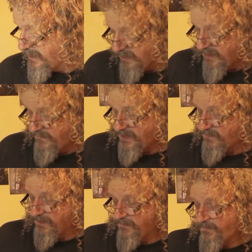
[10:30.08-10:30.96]
first
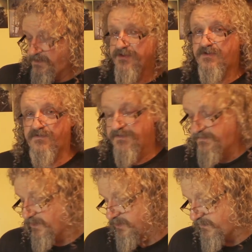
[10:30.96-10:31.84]
of all, the
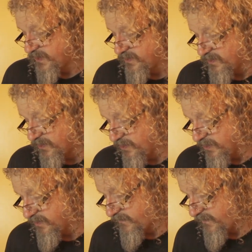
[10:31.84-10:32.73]
Forge Fiend's an
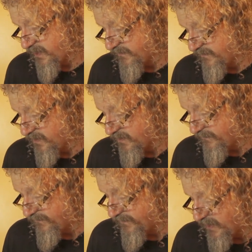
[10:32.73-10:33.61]
old favourite,
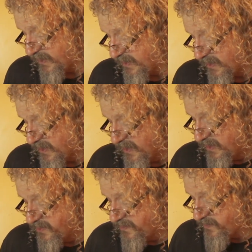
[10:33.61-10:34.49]
right?
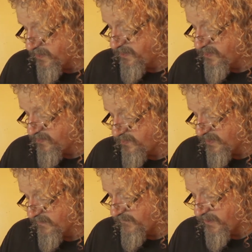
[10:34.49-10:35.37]
You've got your
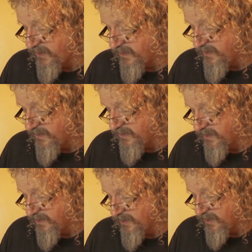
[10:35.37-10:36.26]
Strength 8,
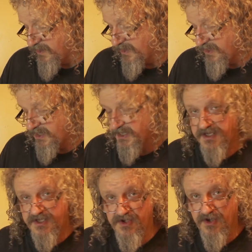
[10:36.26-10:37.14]
you know,
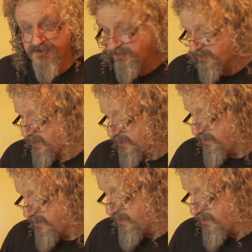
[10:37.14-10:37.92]
Hades auto cannon.